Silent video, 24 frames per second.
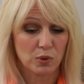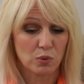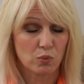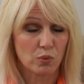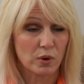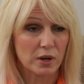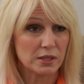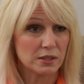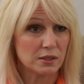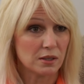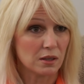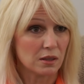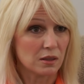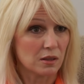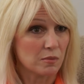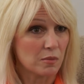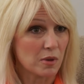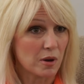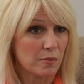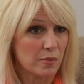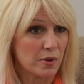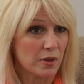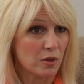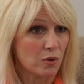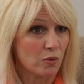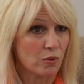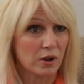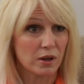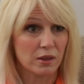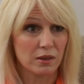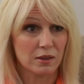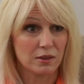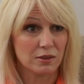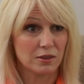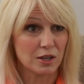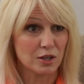raising them up in the way
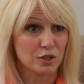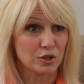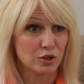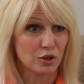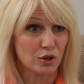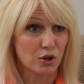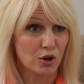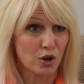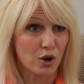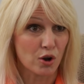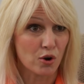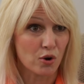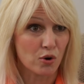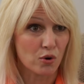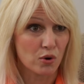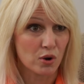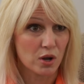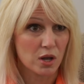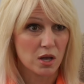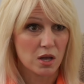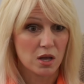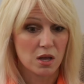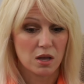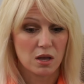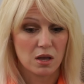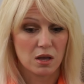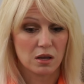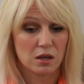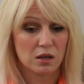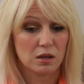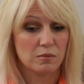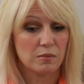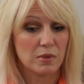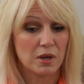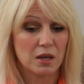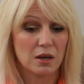that they should go. It
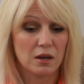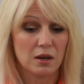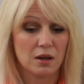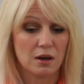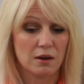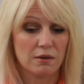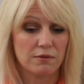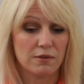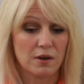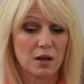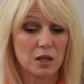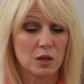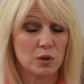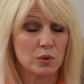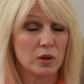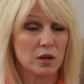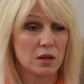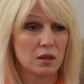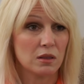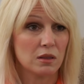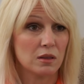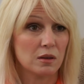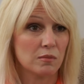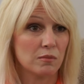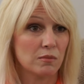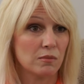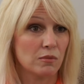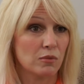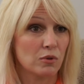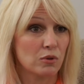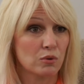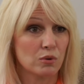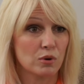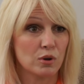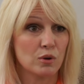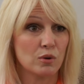could mean not following them
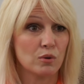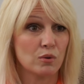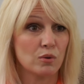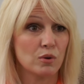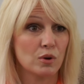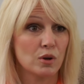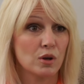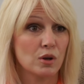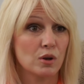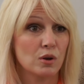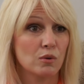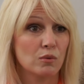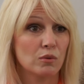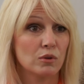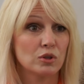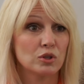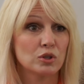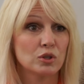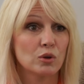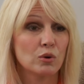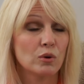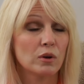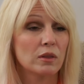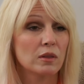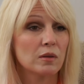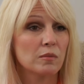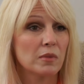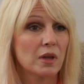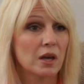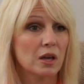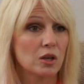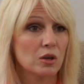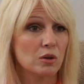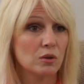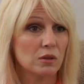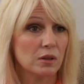through with showing them
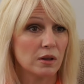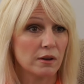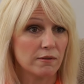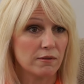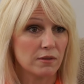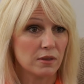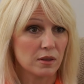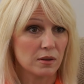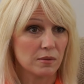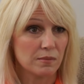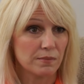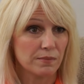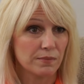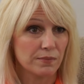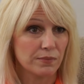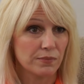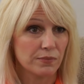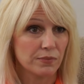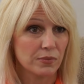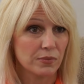that you love them.